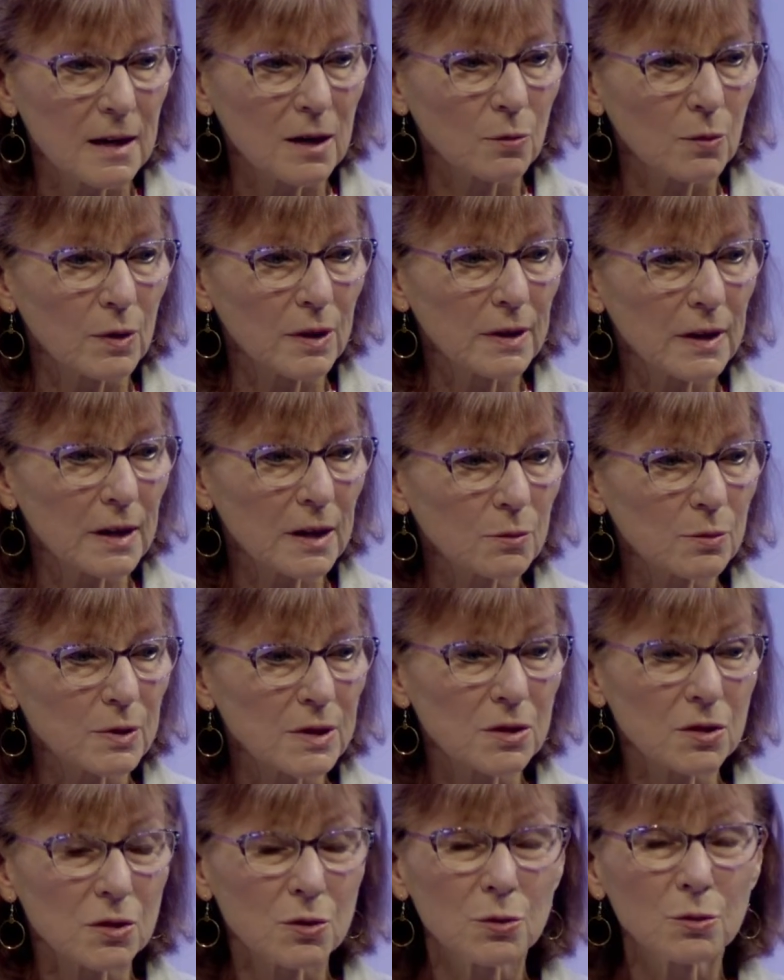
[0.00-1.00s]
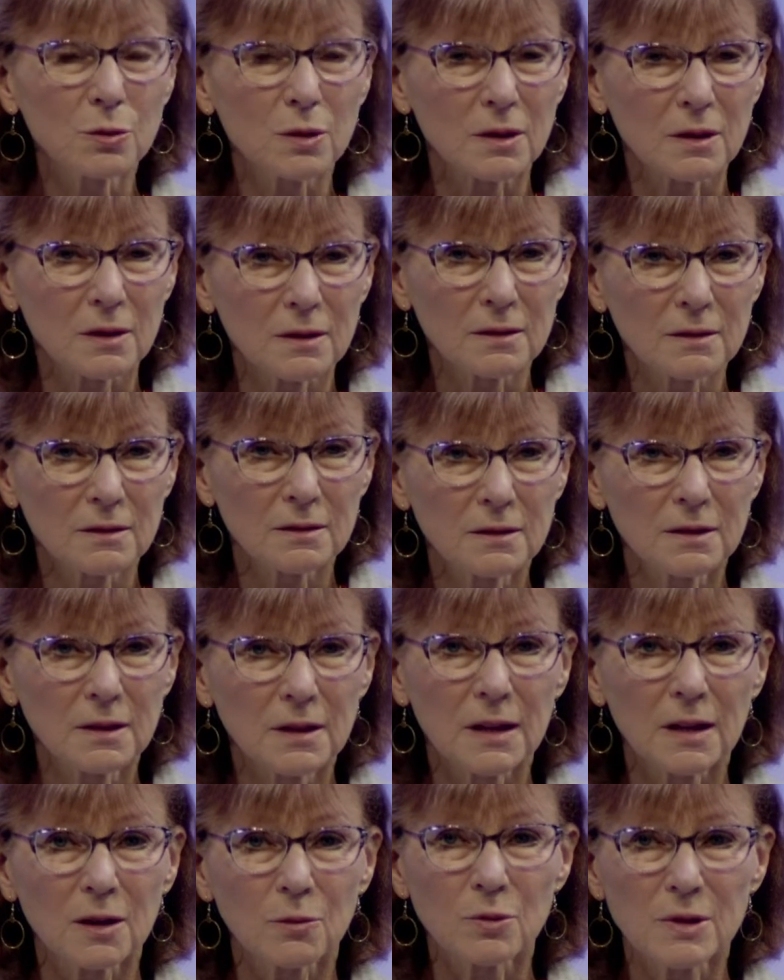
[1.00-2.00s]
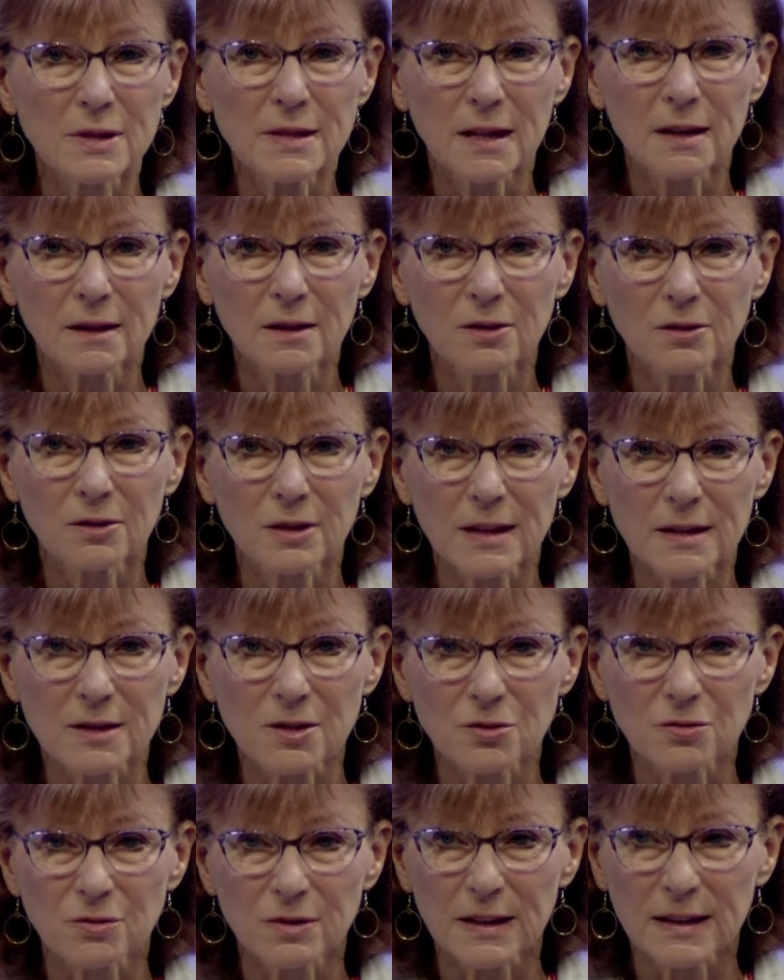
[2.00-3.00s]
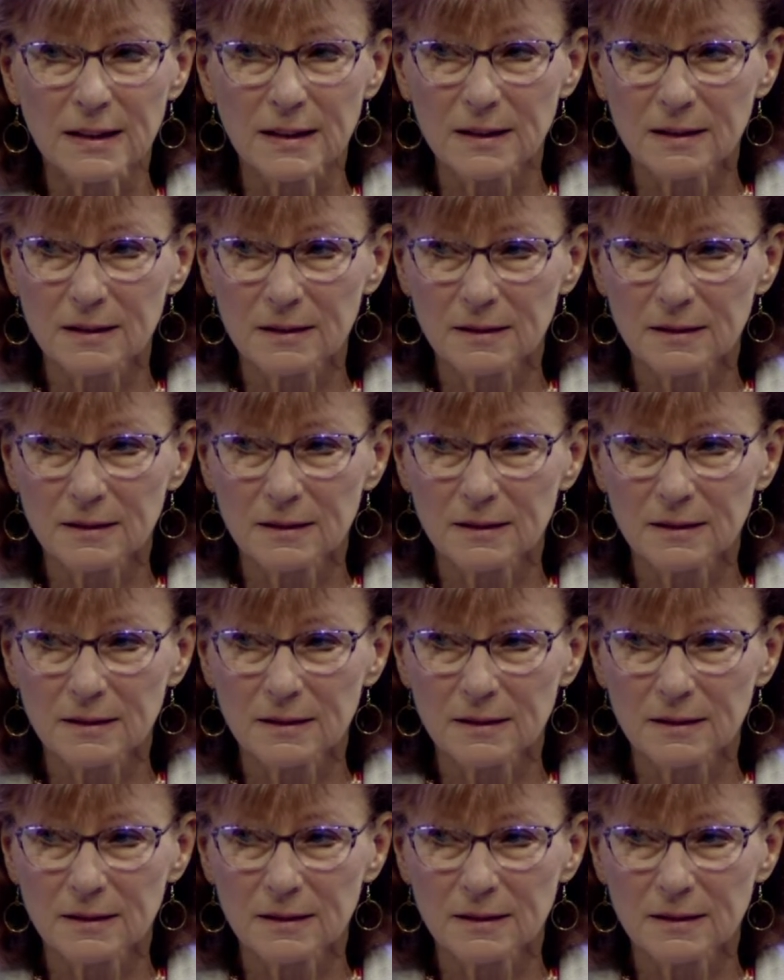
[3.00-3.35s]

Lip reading: When there was school, it was under a tree.